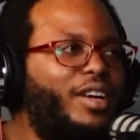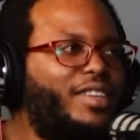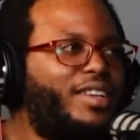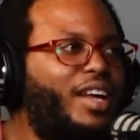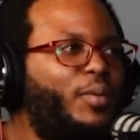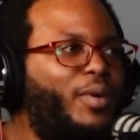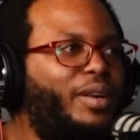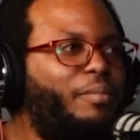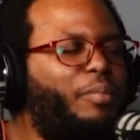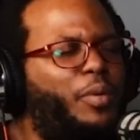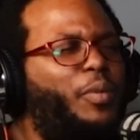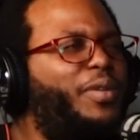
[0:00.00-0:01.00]
And then I went
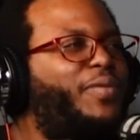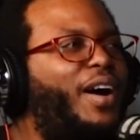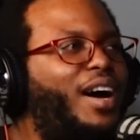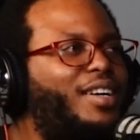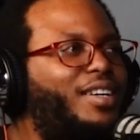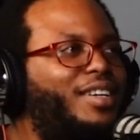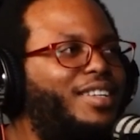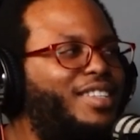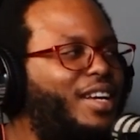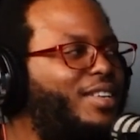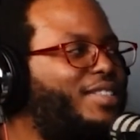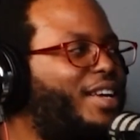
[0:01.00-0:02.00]
with vodka. And
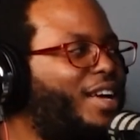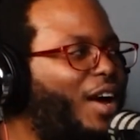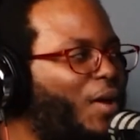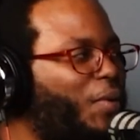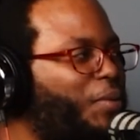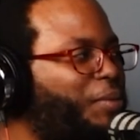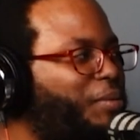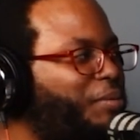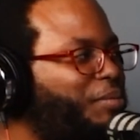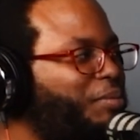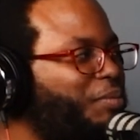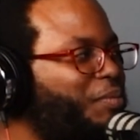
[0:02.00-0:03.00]
then I was like, oh,
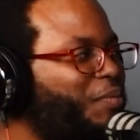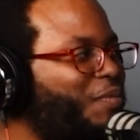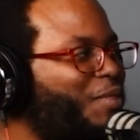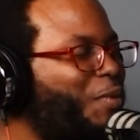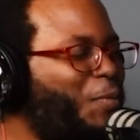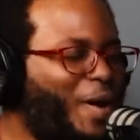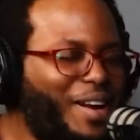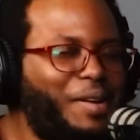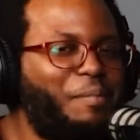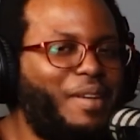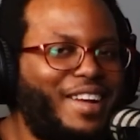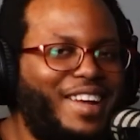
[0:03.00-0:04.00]
Wait a minute. wait a
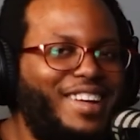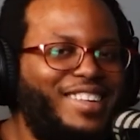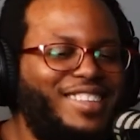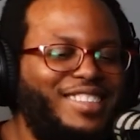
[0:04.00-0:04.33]
minute.